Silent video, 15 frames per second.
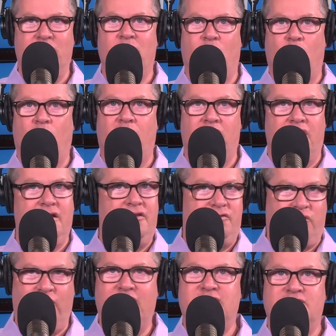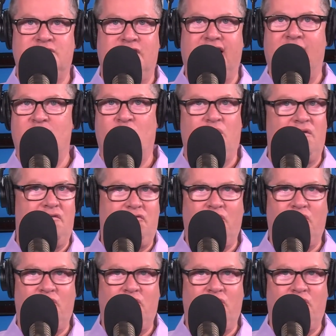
more. Their agent's going to get more